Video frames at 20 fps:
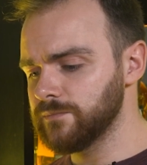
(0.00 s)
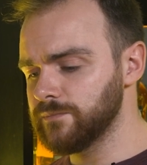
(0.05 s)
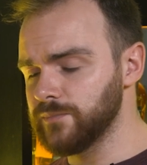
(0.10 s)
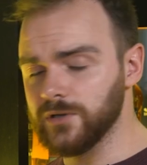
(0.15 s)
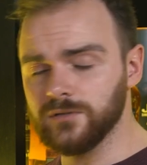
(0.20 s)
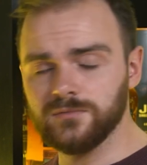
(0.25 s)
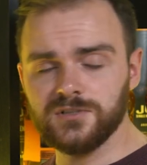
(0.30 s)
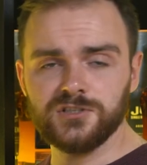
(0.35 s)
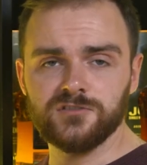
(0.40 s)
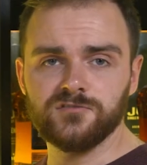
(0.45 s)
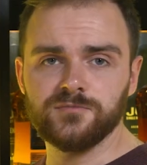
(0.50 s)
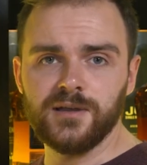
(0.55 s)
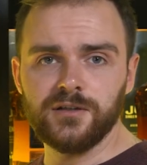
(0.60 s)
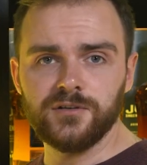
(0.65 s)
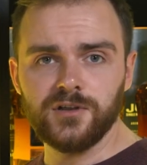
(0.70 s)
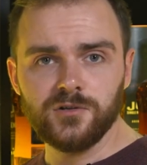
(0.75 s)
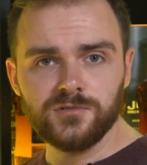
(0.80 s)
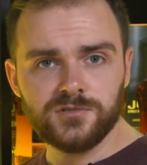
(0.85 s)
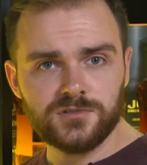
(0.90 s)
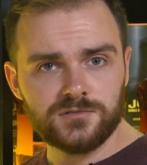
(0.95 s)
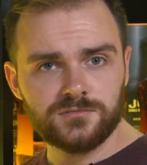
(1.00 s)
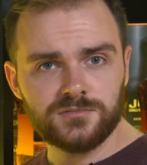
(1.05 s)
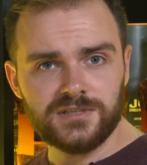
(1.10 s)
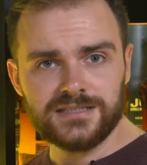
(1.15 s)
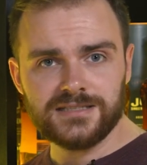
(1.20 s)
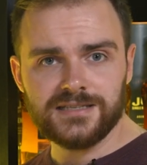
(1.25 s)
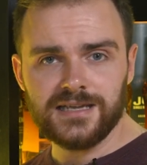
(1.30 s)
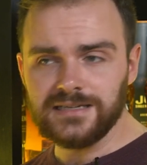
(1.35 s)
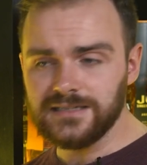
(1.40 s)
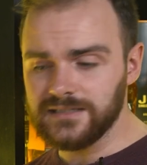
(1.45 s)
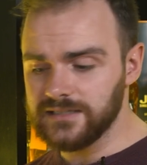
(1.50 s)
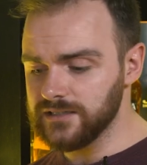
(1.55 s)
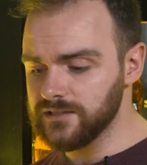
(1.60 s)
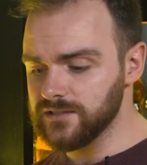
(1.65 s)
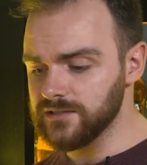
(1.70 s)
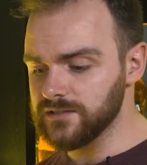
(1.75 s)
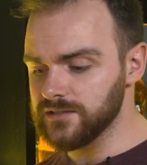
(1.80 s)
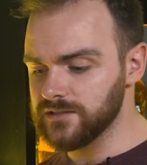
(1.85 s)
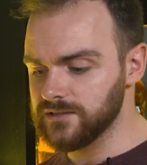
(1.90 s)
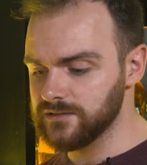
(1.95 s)
that's enough about nose. Let's taste it,
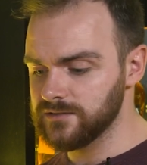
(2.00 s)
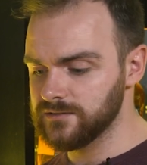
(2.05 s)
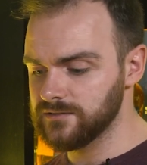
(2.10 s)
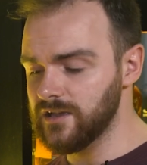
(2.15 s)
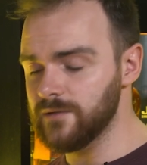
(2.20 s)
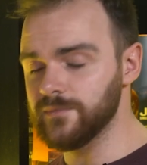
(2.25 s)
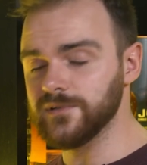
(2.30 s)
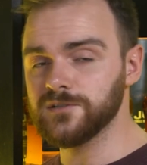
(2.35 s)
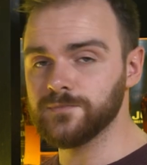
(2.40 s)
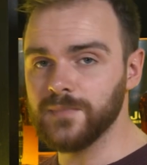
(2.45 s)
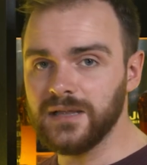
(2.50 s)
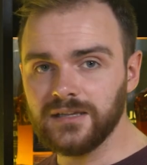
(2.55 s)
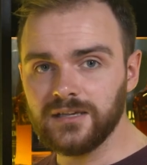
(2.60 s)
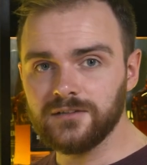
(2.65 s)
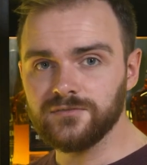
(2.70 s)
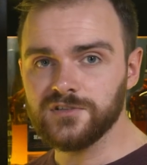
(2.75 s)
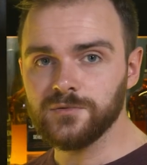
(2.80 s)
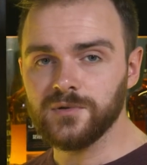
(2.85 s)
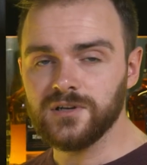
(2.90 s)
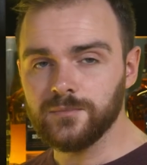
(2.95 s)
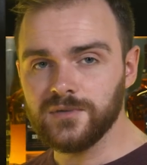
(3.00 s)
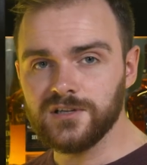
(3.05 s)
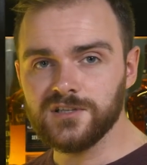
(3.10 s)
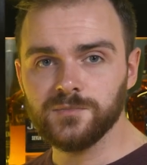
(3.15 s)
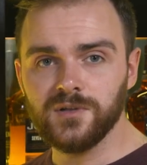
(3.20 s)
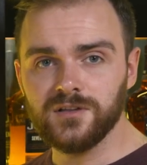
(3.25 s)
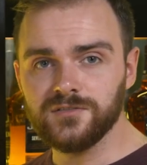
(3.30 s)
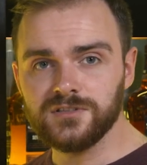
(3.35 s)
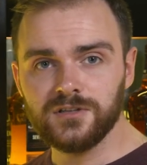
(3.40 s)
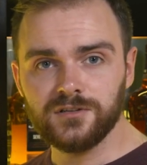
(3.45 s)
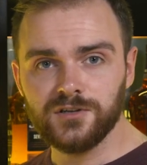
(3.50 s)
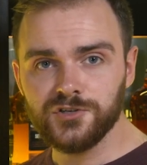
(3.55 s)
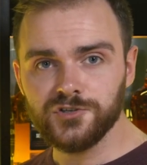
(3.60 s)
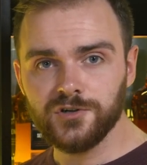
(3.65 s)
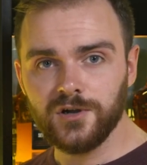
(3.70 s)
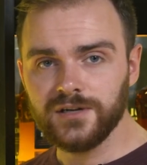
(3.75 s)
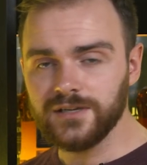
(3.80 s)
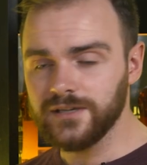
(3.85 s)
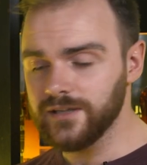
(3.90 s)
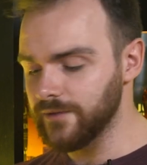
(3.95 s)
because I've been smelling it for 20 minutes, but I've still not
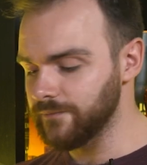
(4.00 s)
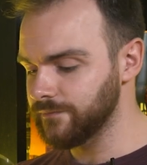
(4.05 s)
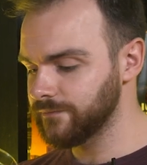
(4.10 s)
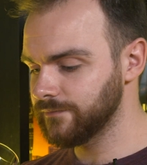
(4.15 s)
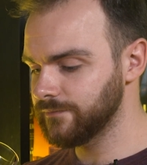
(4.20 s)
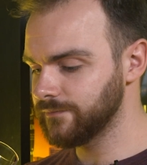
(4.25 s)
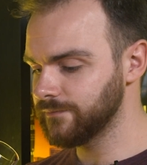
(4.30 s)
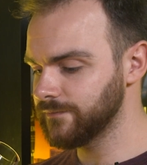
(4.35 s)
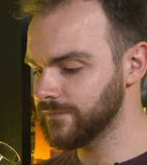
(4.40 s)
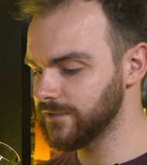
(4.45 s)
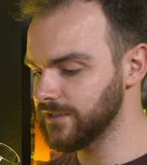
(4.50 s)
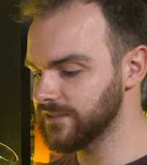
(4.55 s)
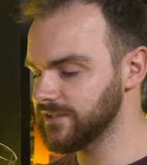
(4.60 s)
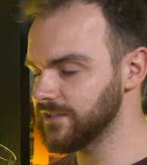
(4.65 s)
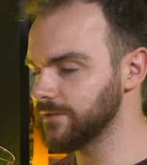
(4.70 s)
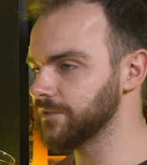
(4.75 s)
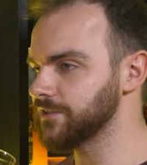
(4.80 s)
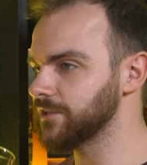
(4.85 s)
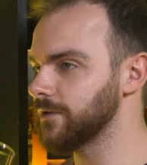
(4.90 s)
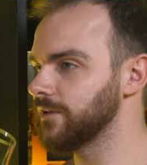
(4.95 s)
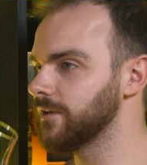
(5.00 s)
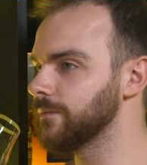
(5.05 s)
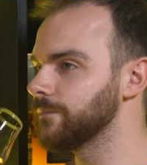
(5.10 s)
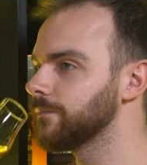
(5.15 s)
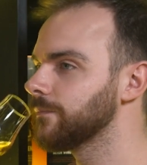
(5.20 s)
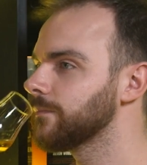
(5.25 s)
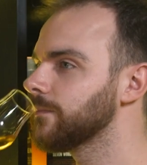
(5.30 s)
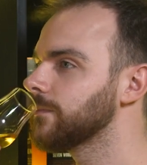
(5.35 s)
tried it yet. So let's see what's going on.